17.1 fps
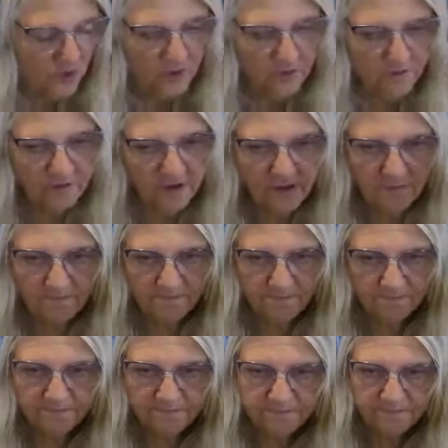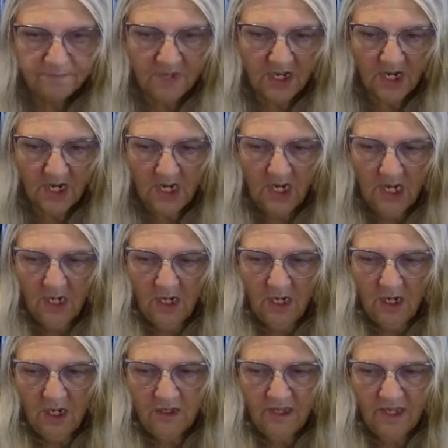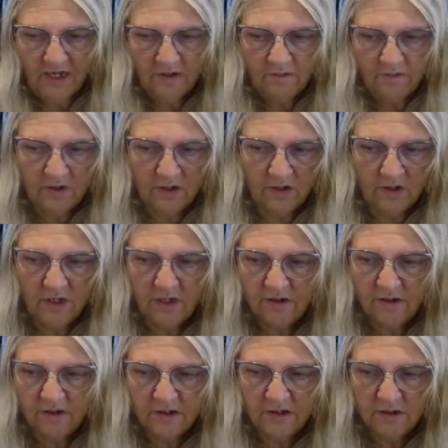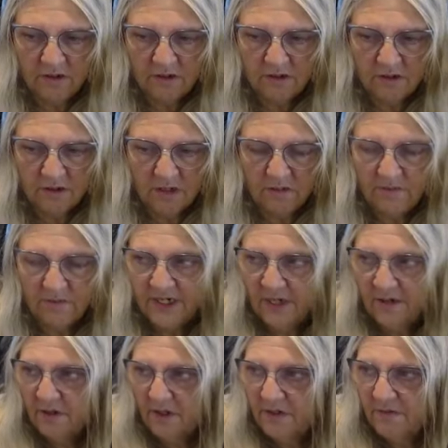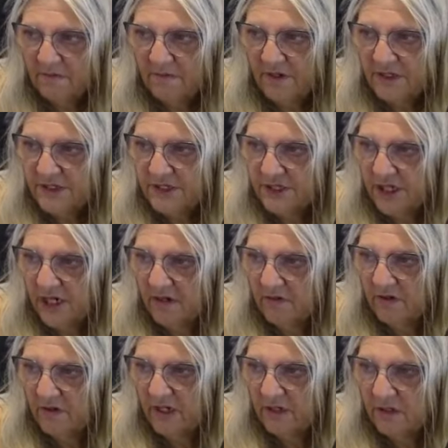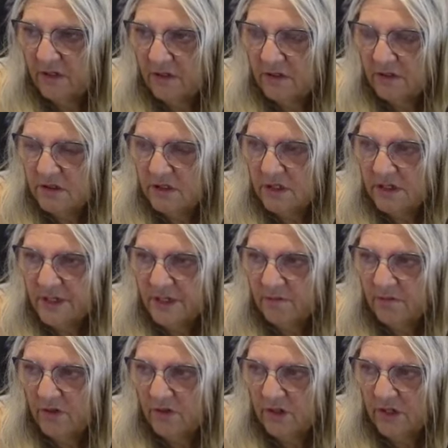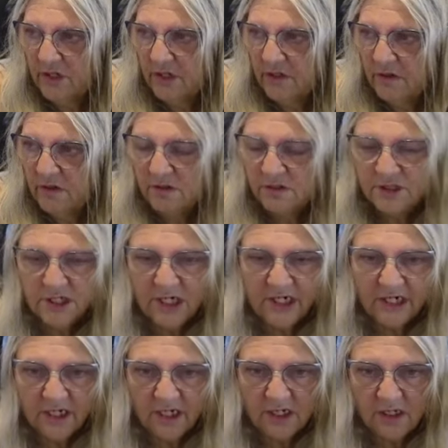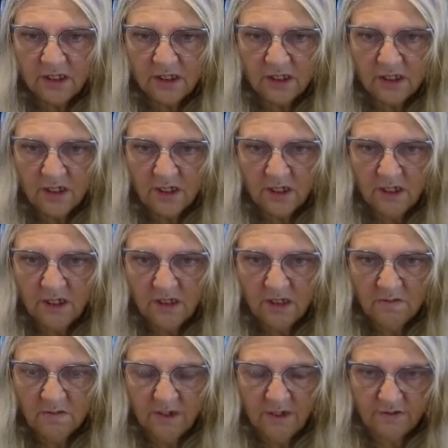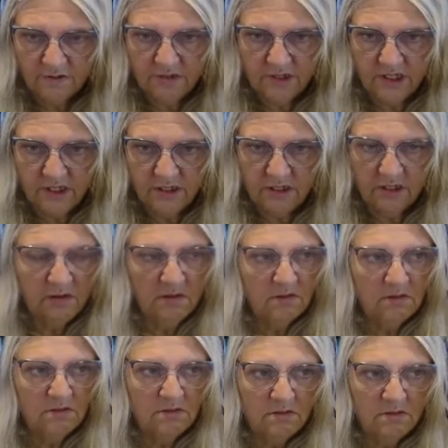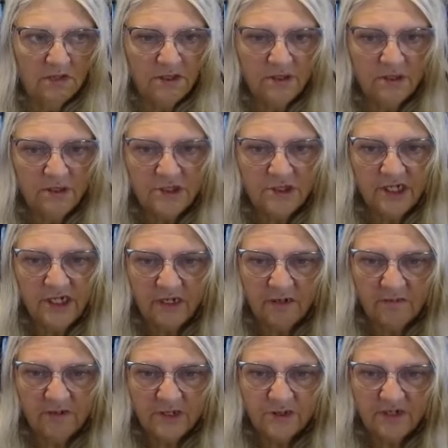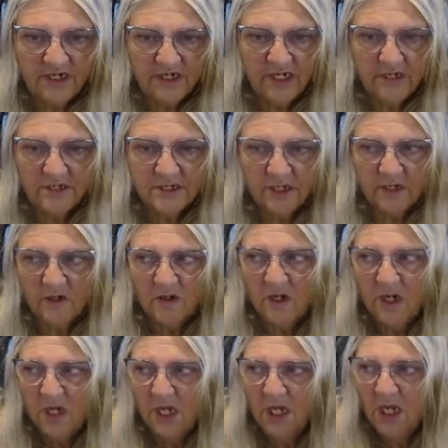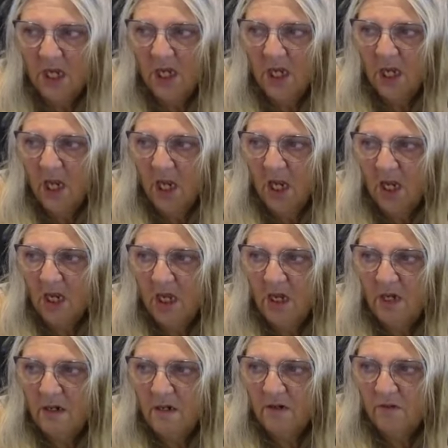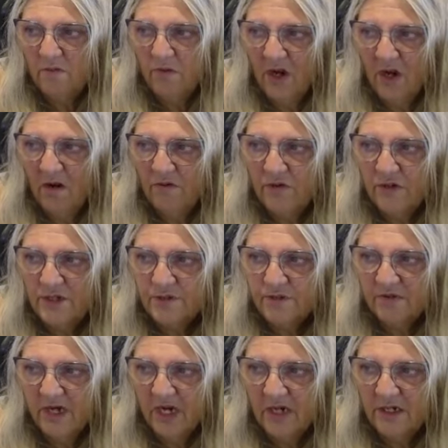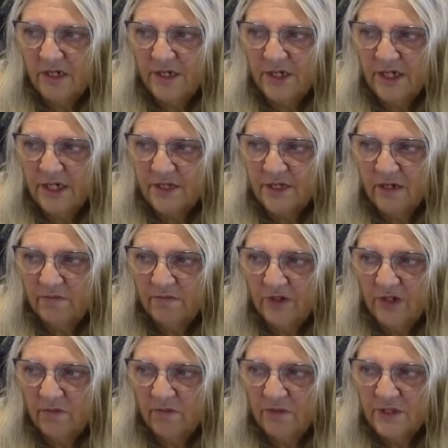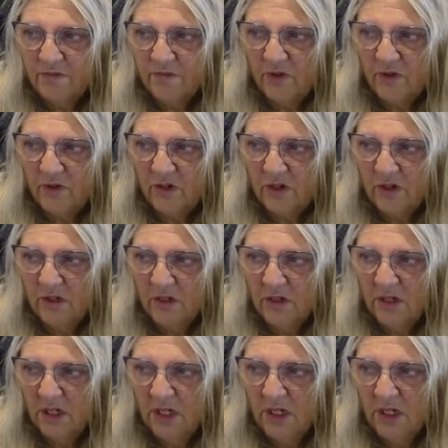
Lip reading: I agree. And then on another note, I mean, I went vegetarian, non-smoking, non-drinking. Went non-drinking about 20 years ago. And part of this reality is I've become a smoker,